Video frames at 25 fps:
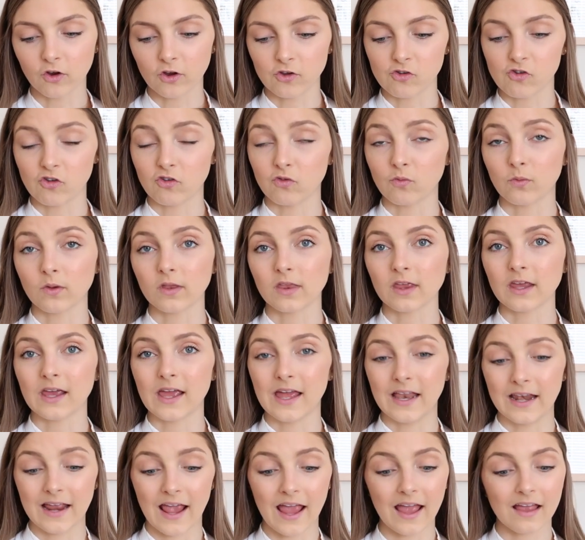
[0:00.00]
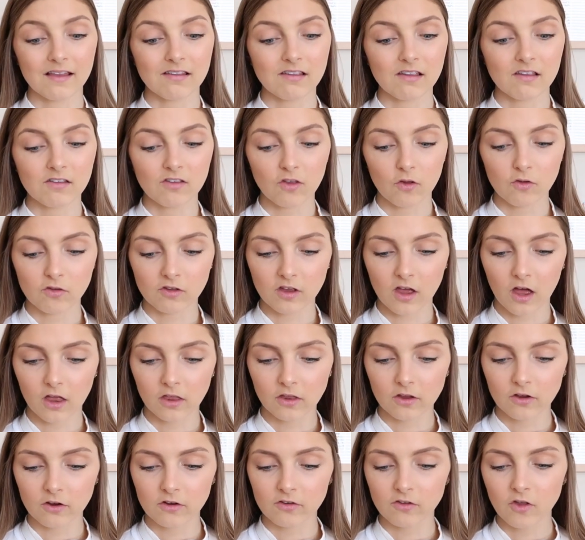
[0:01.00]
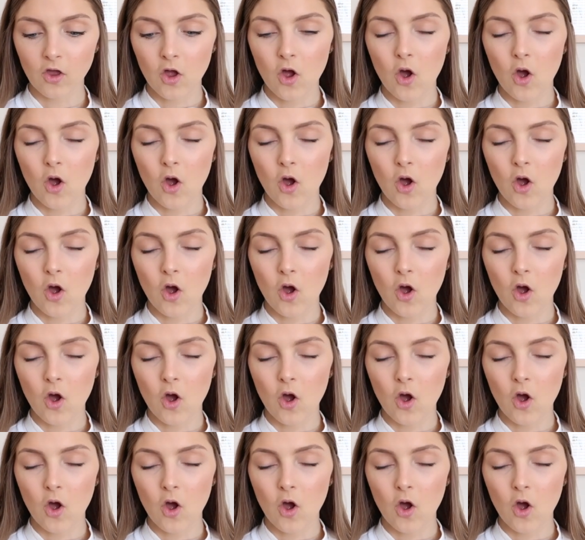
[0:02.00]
it just really enhances those colors,